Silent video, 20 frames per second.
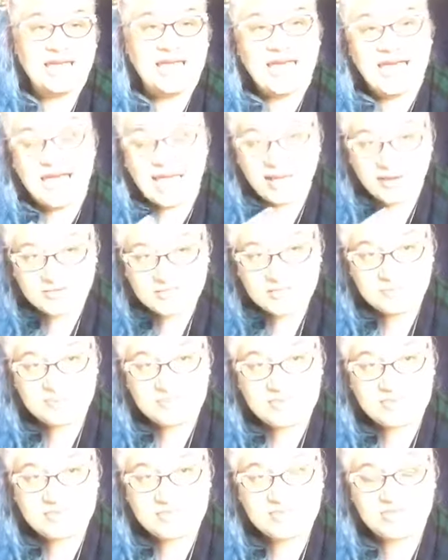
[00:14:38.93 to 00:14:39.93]
How's it
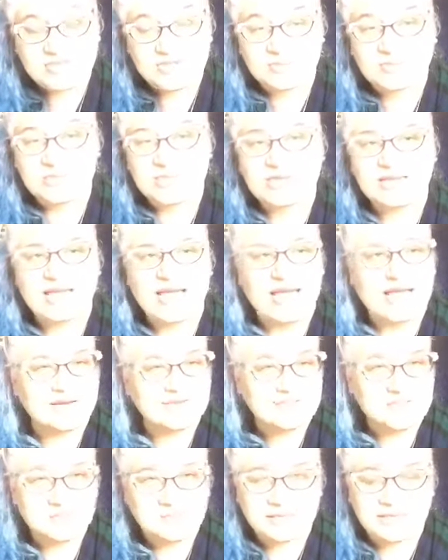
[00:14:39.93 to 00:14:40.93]
being distributed?
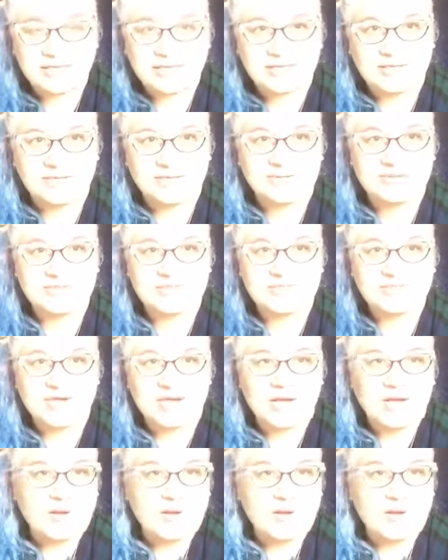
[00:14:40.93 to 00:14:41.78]
How's it being used?